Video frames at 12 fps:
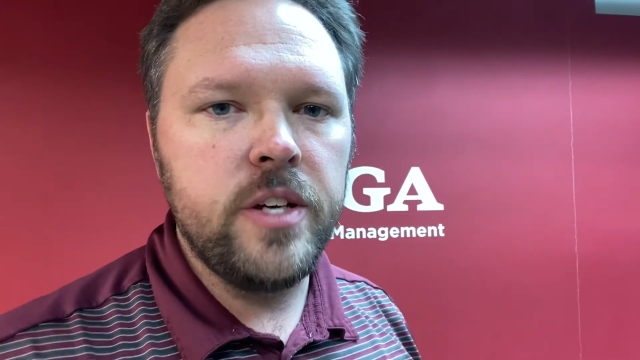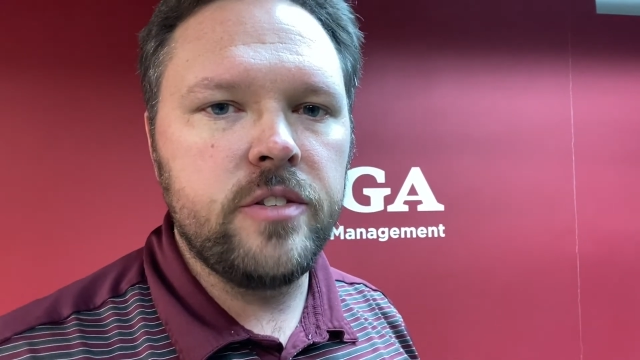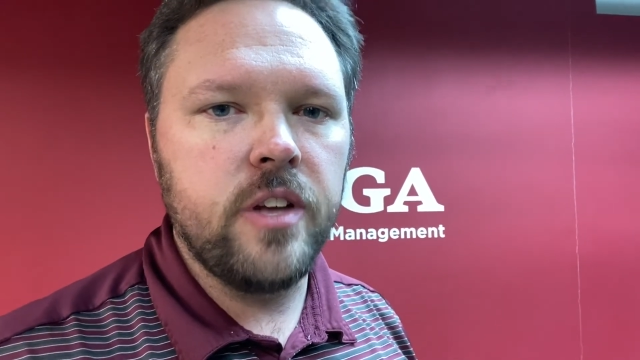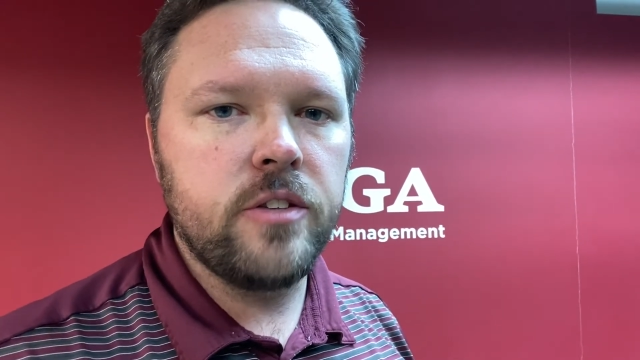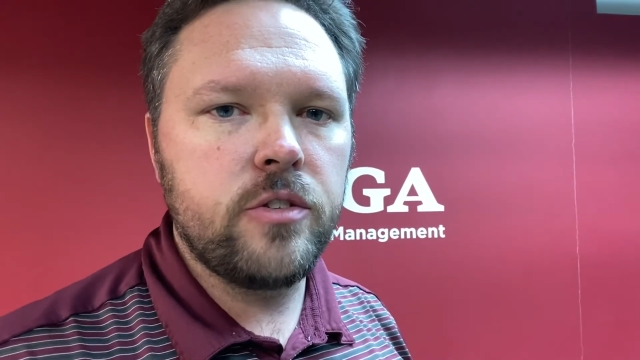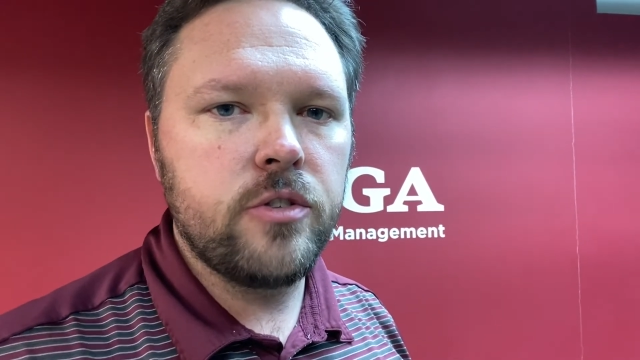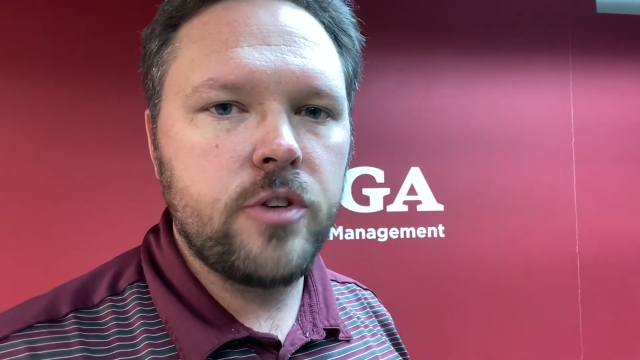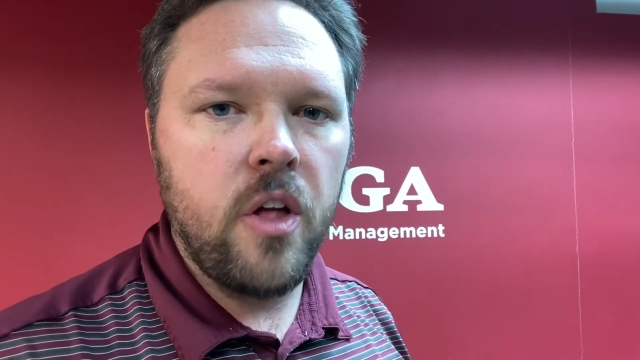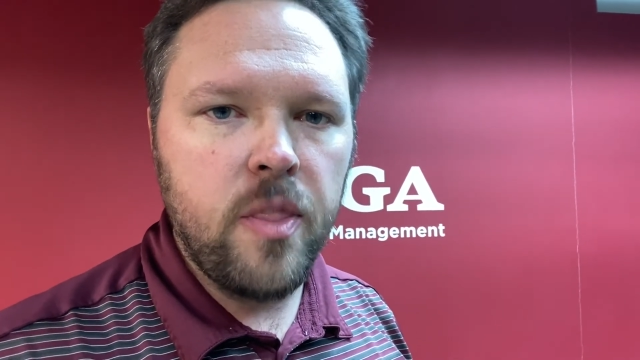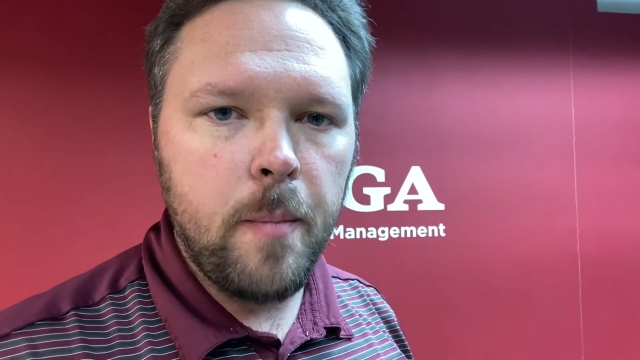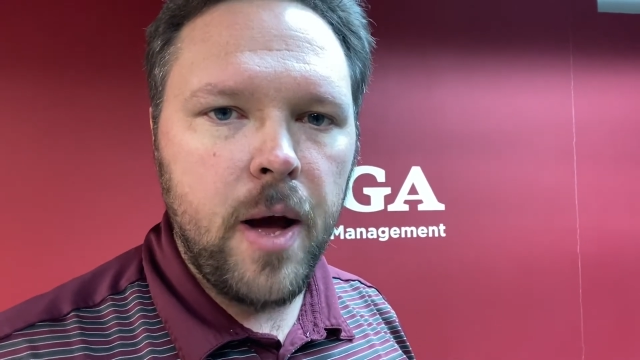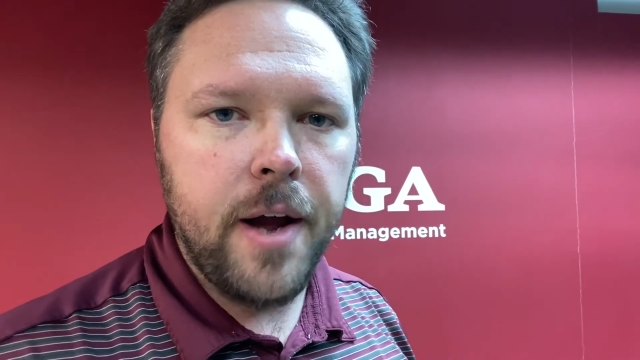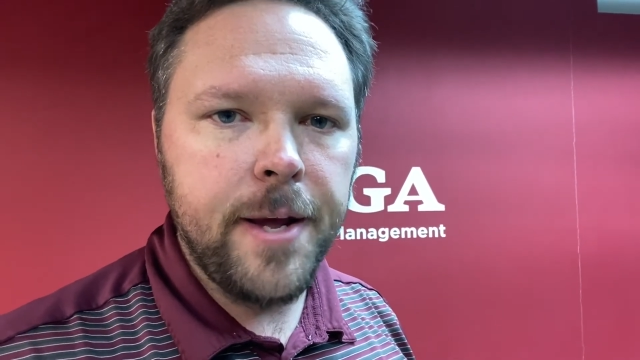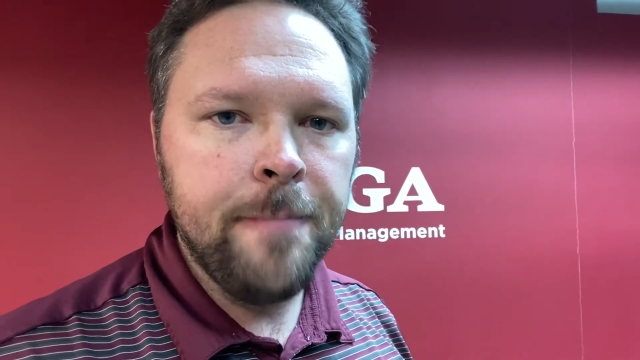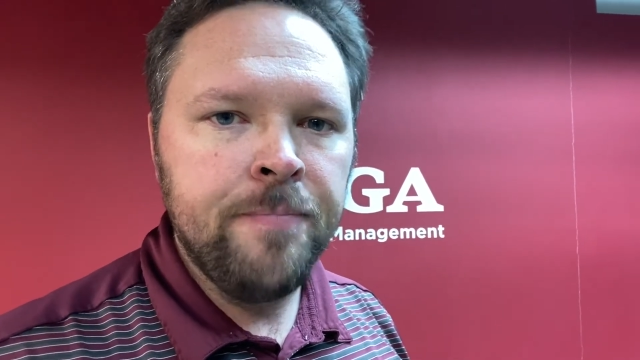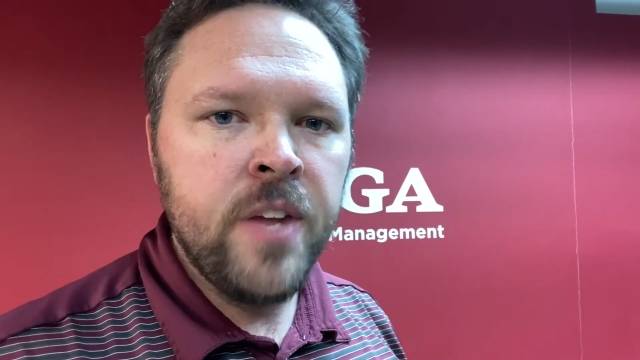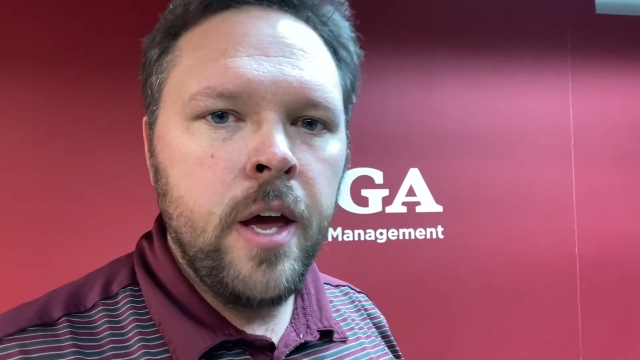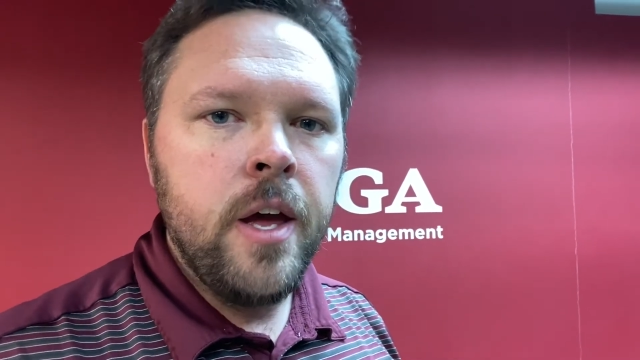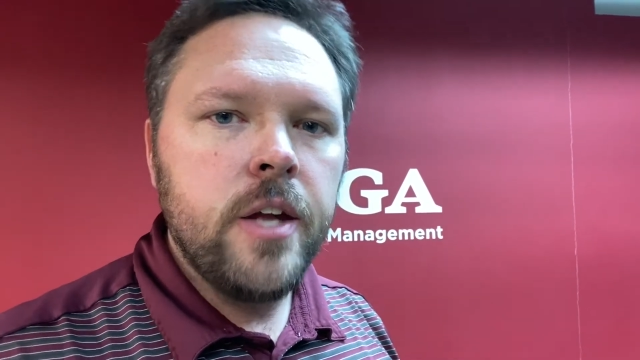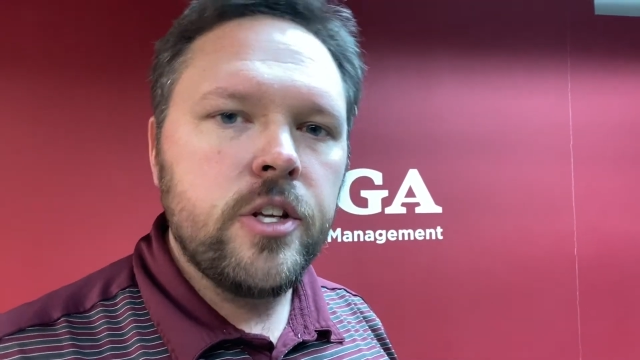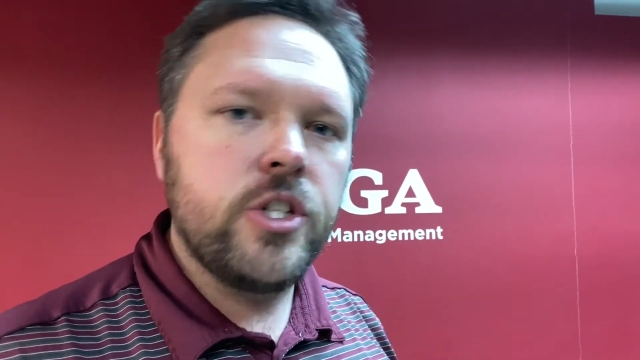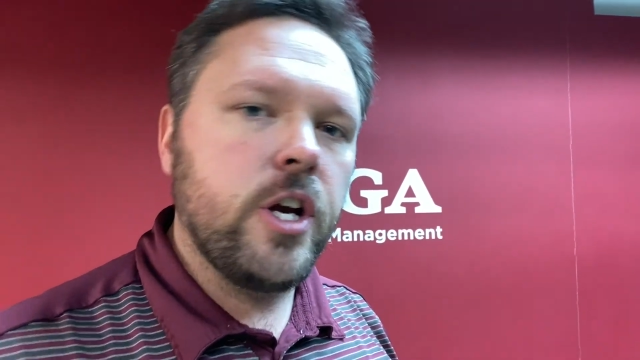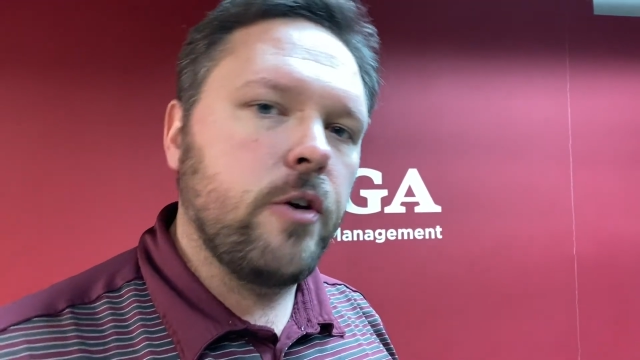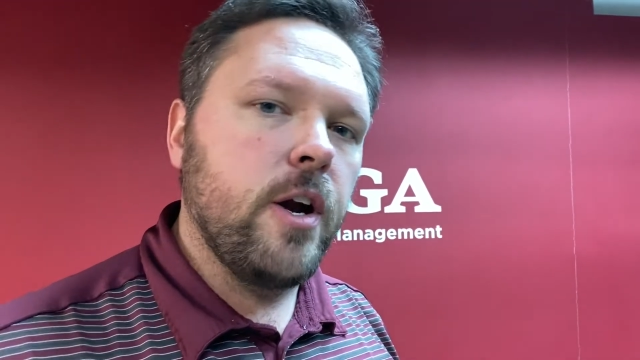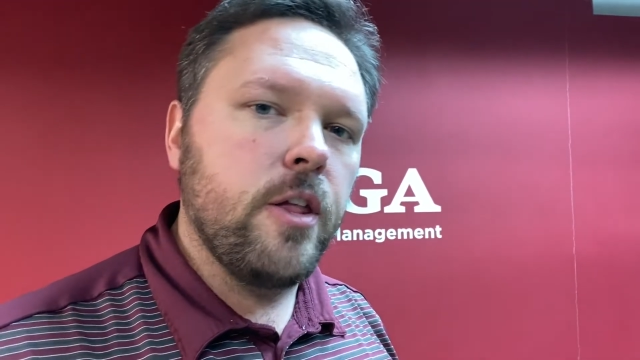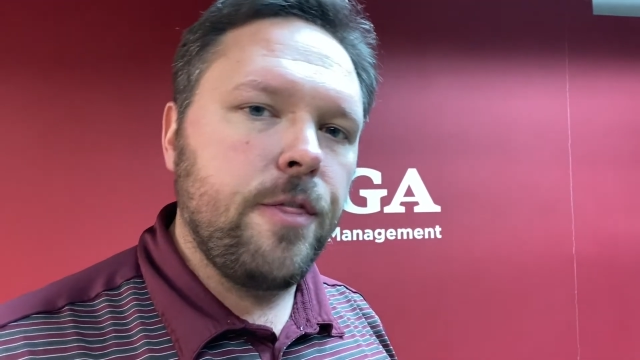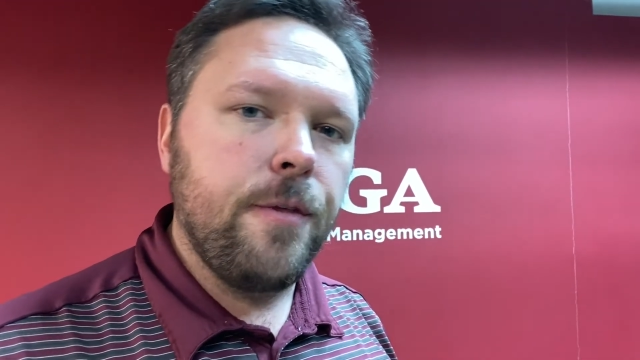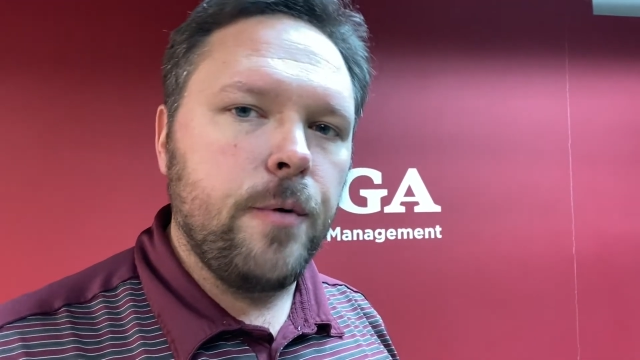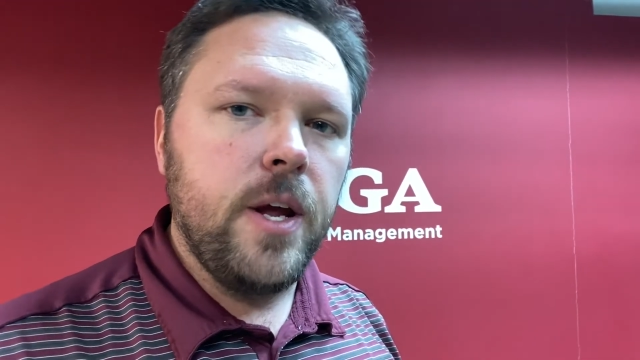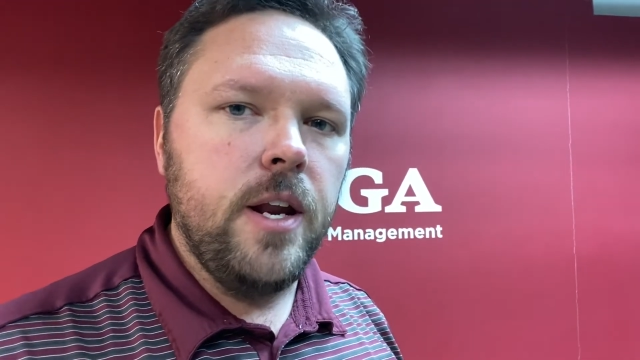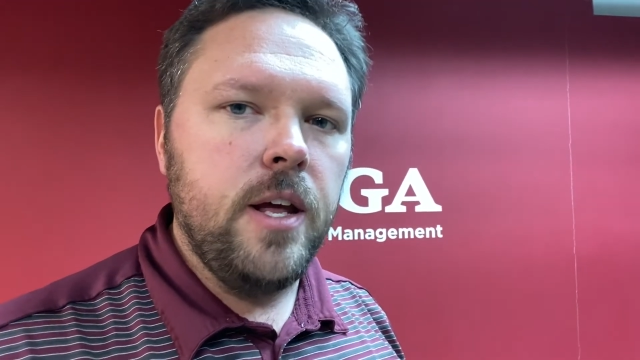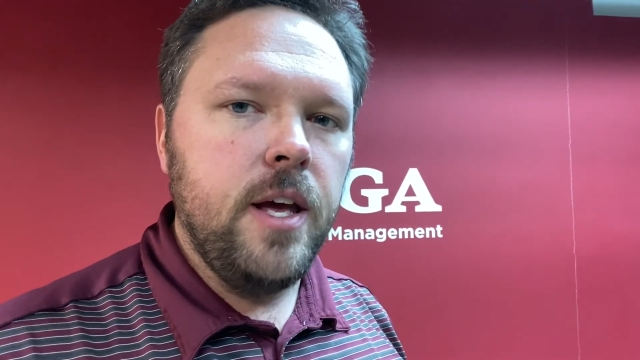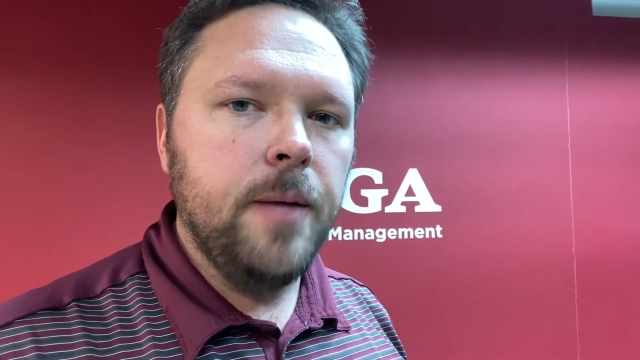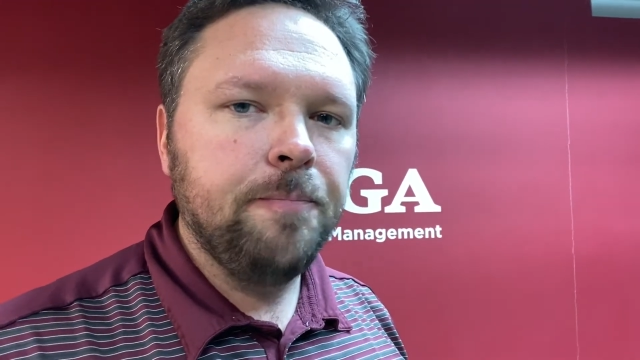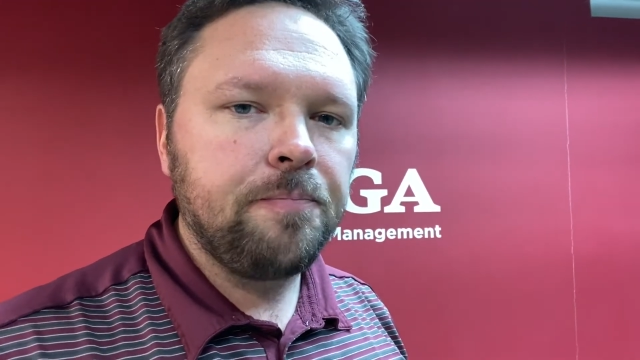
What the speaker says: sensors on the body to generate a 3D